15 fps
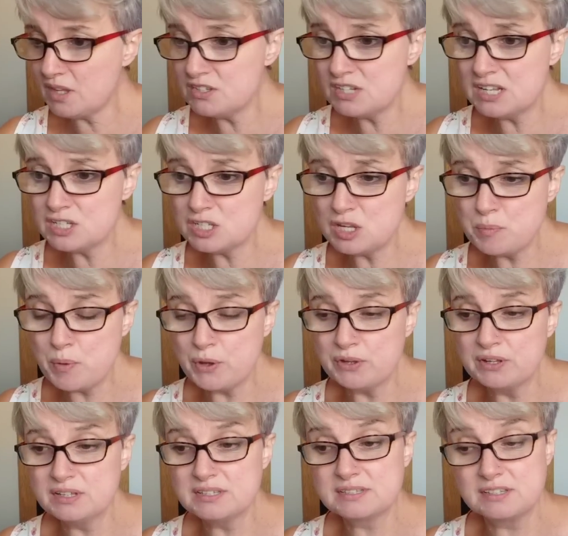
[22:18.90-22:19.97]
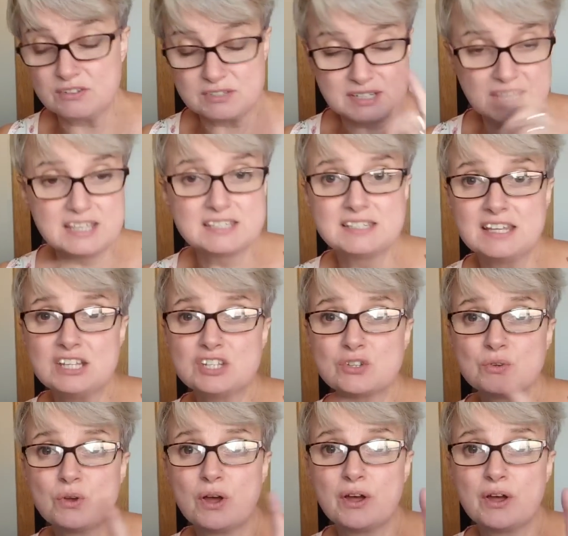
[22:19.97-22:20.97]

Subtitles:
You literally you stay stitch